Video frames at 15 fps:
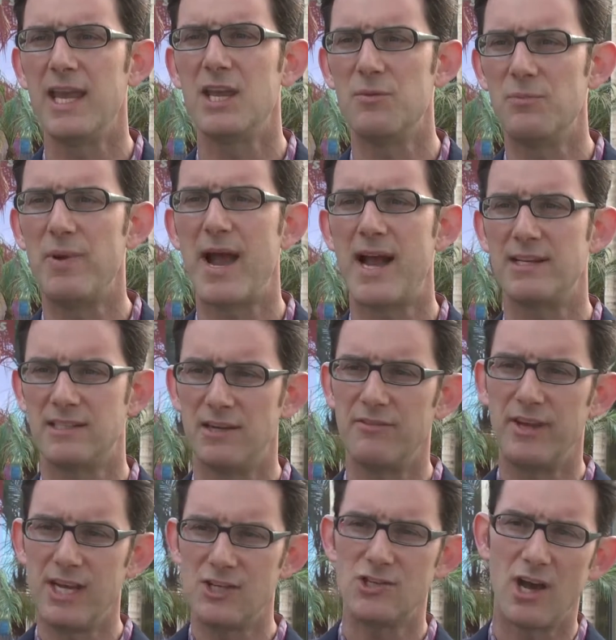impact of
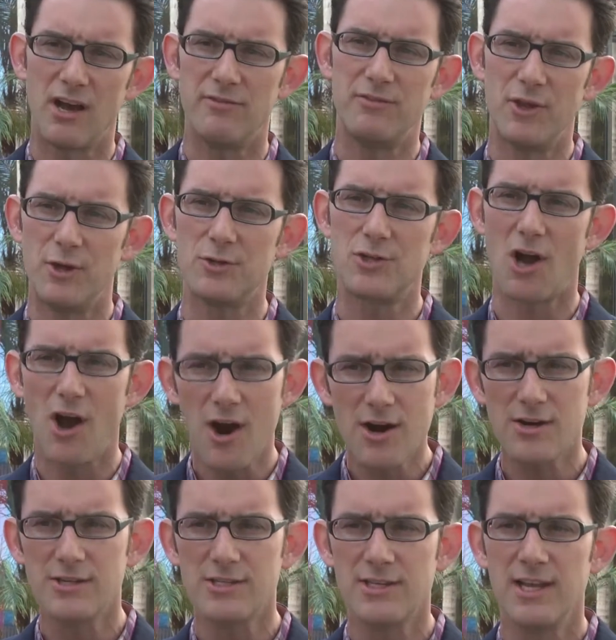each of those
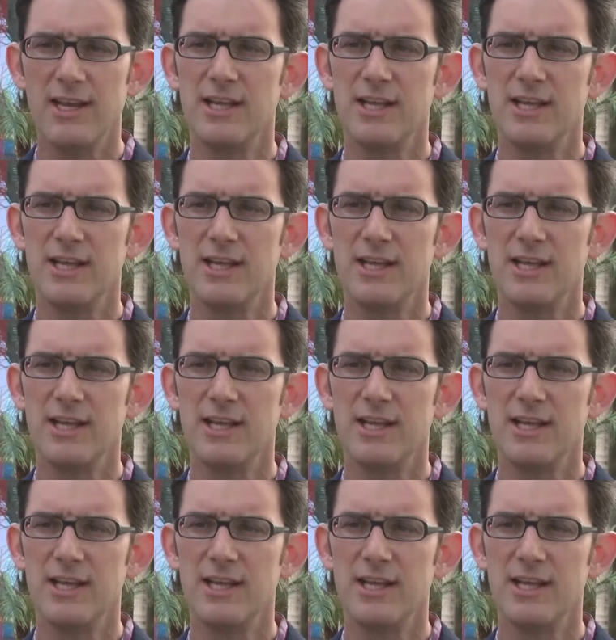R's